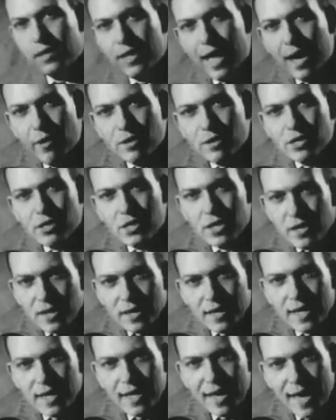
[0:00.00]
Now, it
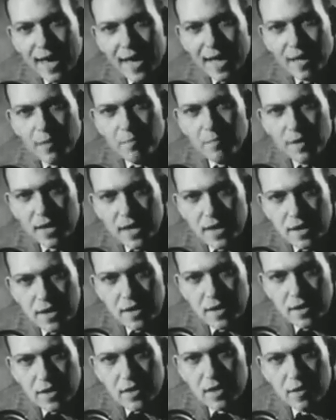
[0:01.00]
certainly can't
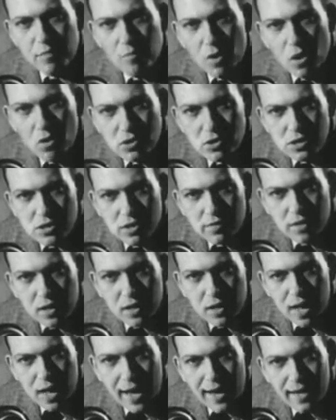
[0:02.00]
be that most of
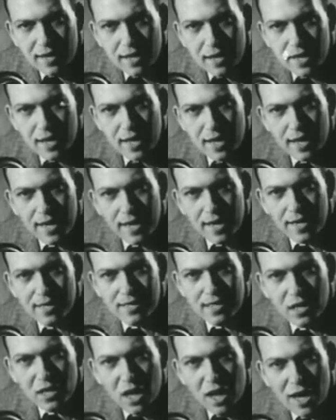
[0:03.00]
the light
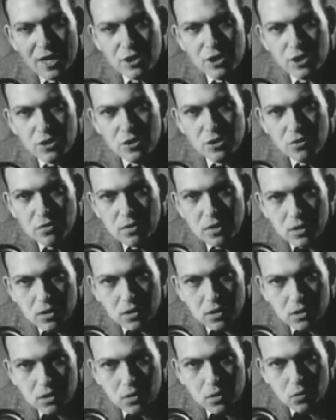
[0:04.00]
is a
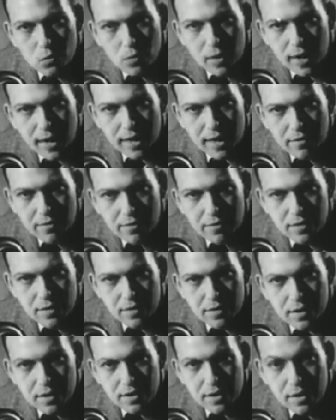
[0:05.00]
longitudinal wave.
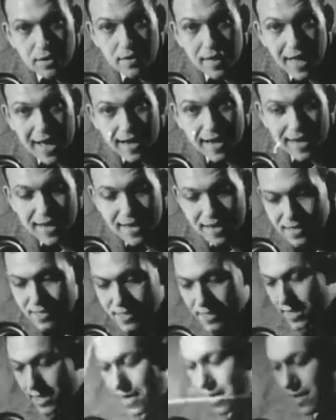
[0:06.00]
That
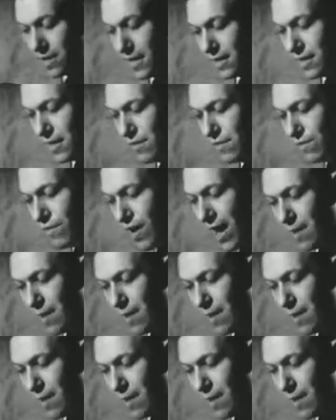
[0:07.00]
is, that the